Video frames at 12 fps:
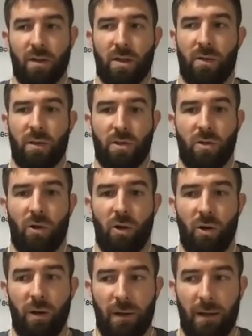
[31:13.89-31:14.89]
So it's
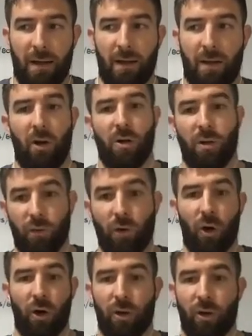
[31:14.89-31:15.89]
not like, oh, you've
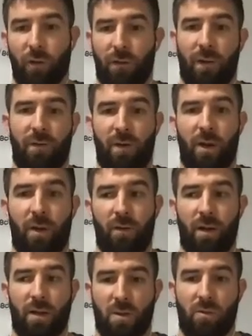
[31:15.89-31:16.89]
got to do 50
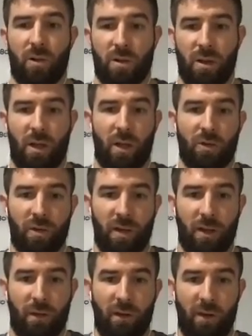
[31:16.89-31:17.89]
overhead squats at
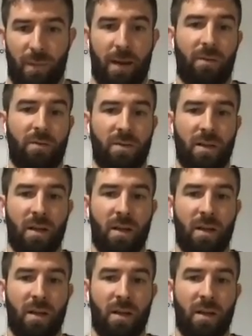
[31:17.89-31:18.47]
185 pounds.